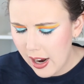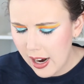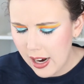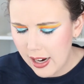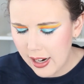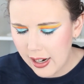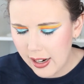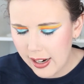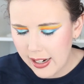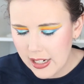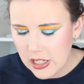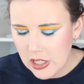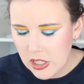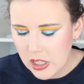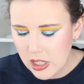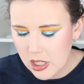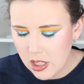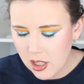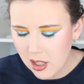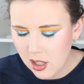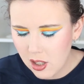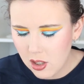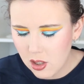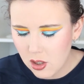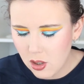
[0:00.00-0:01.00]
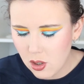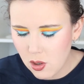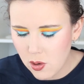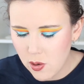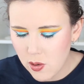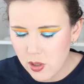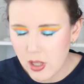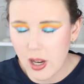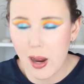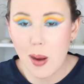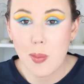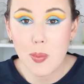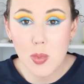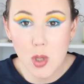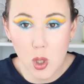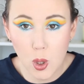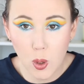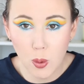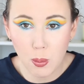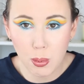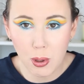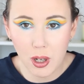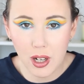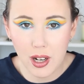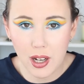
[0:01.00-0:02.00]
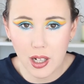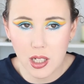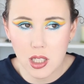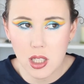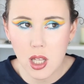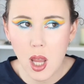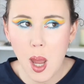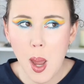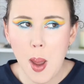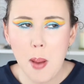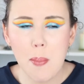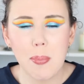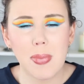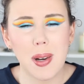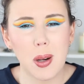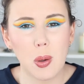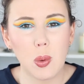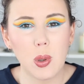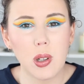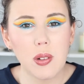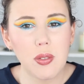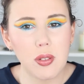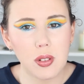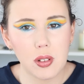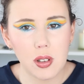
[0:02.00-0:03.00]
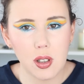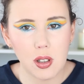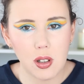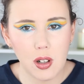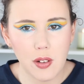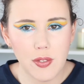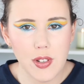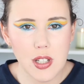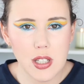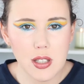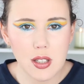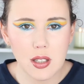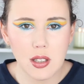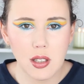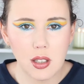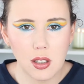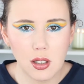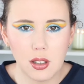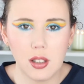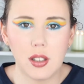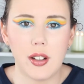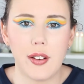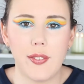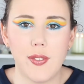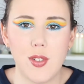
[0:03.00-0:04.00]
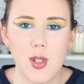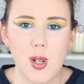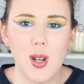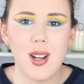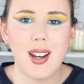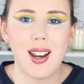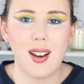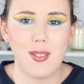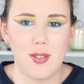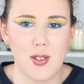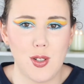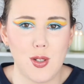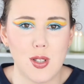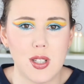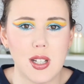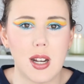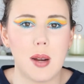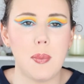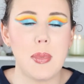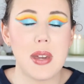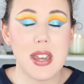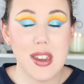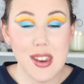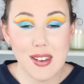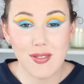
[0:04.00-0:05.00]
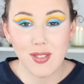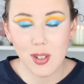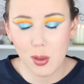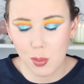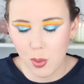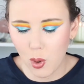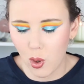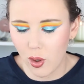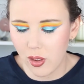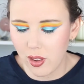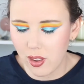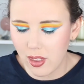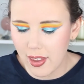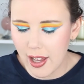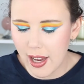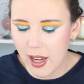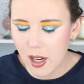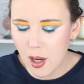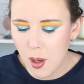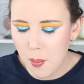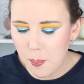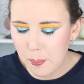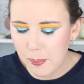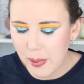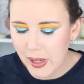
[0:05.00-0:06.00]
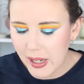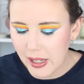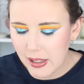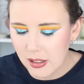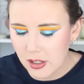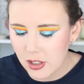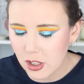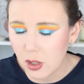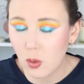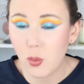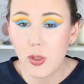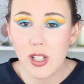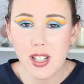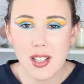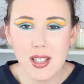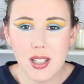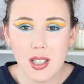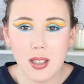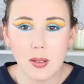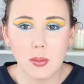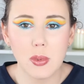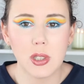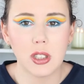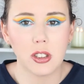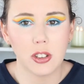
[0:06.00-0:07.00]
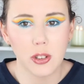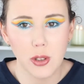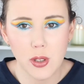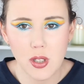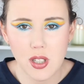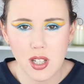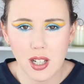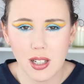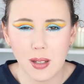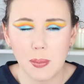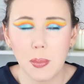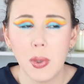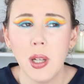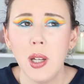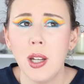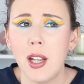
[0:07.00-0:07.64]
I did use up two products. I would have obviously loved to have used up even more than that, but you win some, you lose some.